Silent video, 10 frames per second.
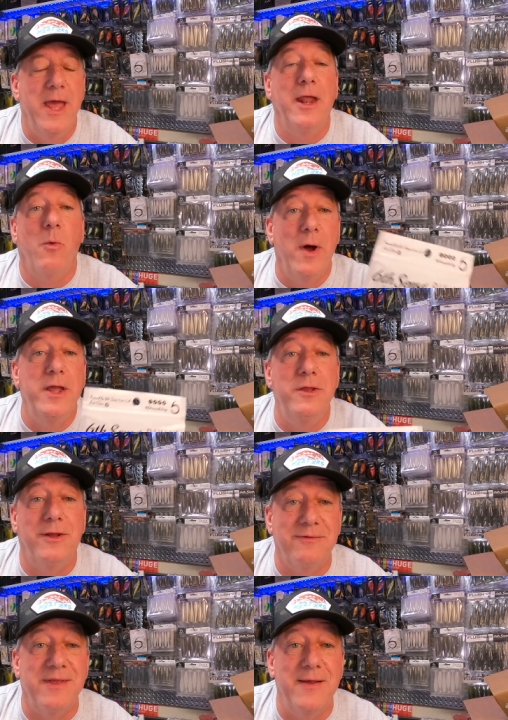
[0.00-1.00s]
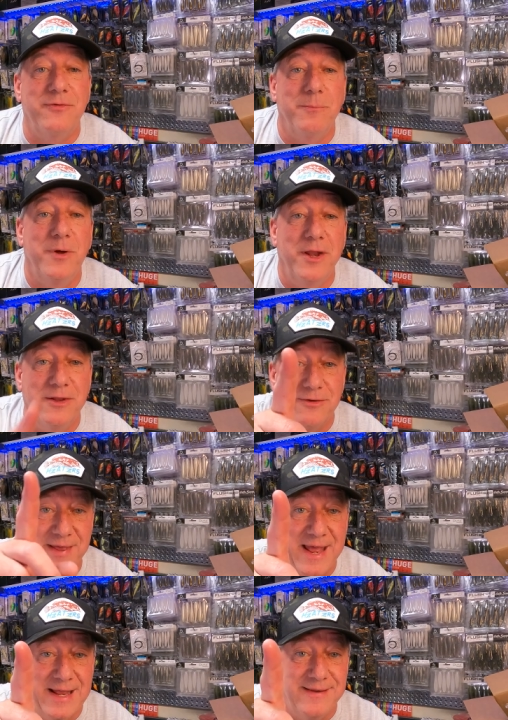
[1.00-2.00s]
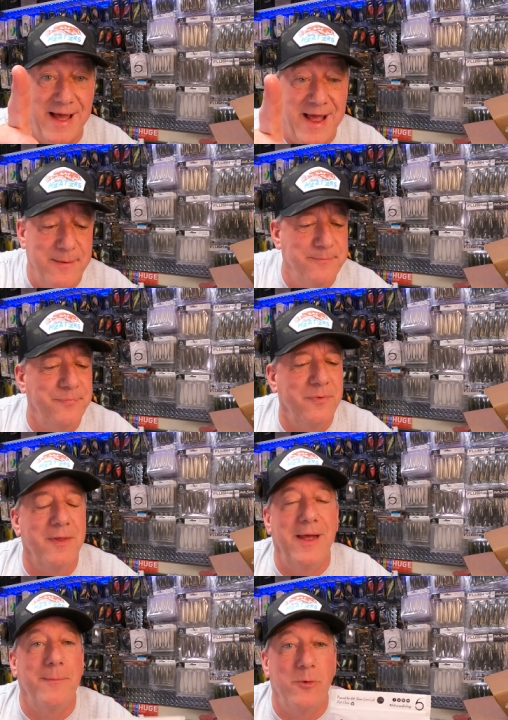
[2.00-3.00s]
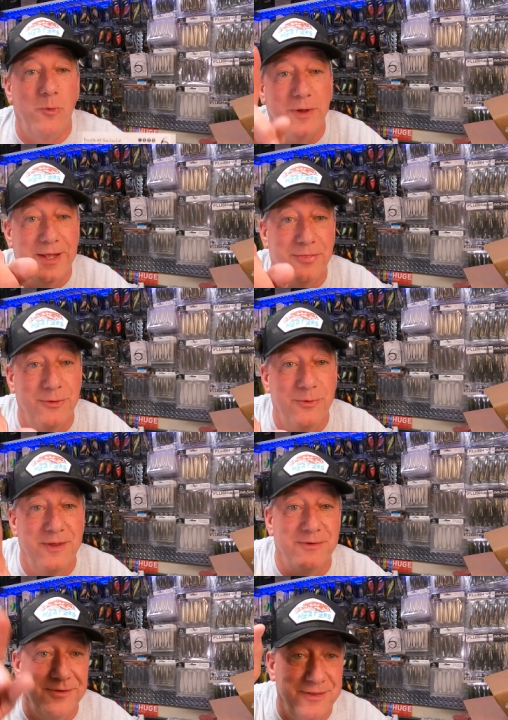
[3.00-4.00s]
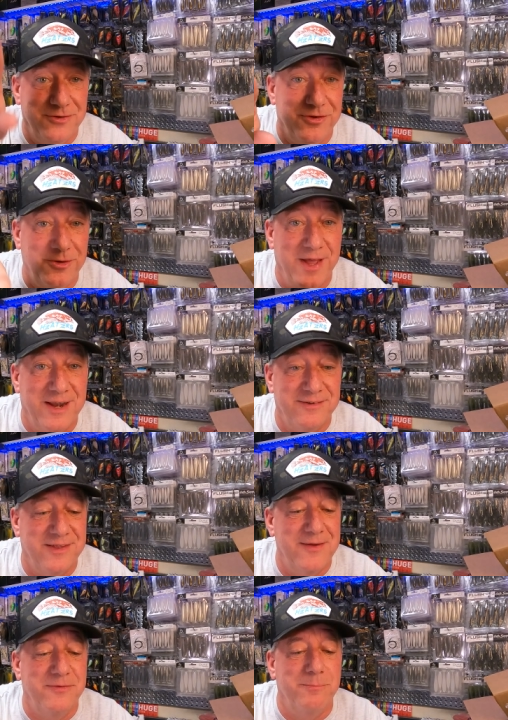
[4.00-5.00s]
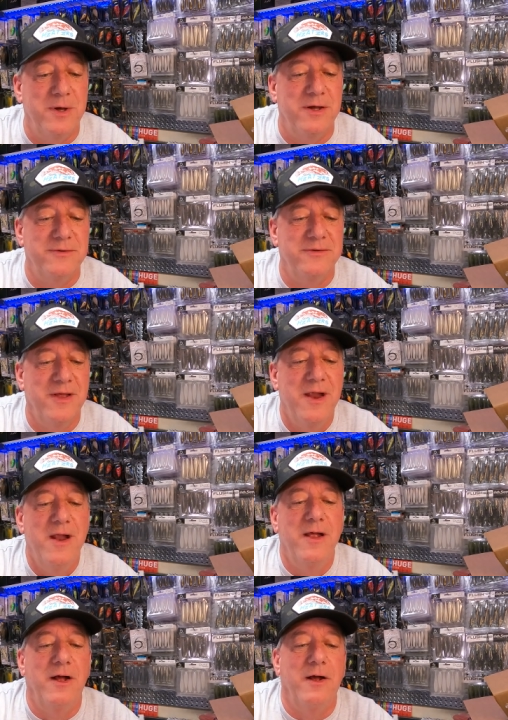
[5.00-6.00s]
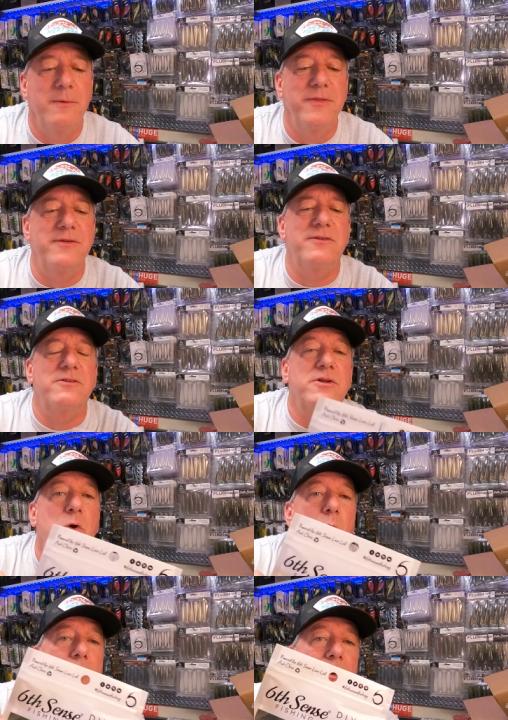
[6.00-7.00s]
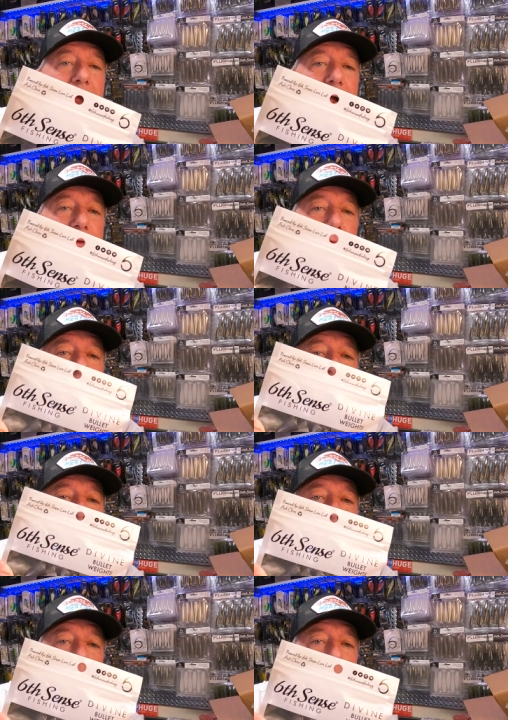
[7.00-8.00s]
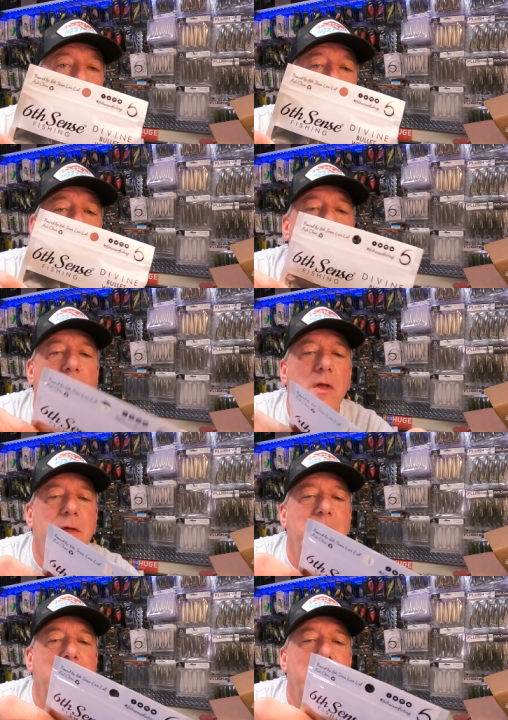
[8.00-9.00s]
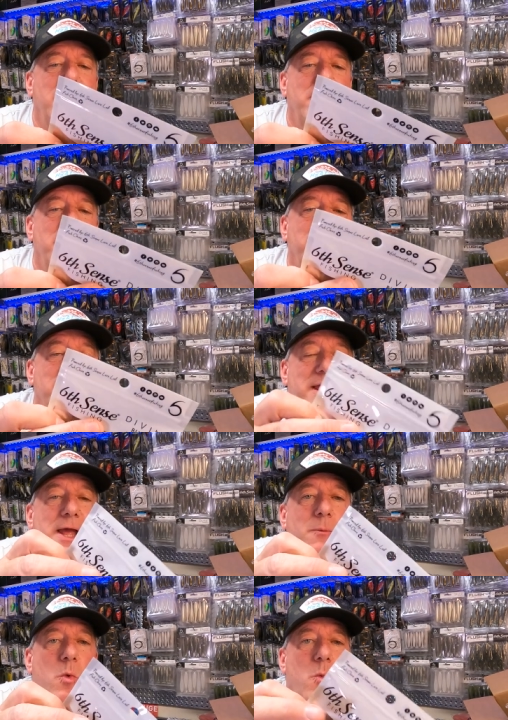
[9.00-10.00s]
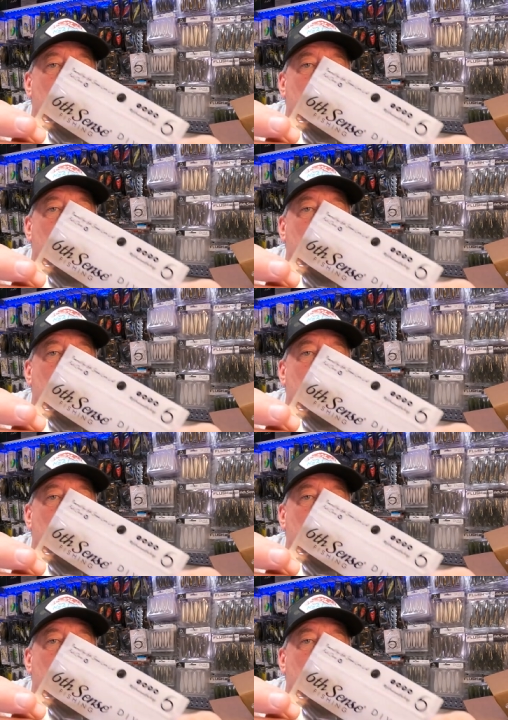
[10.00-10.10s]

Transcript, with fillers: In a way you can save some money, just hang tight. I'm gonna get through this and then show you how to save some bucks. This is the 1/4 ounce, what they call the raw, and the lead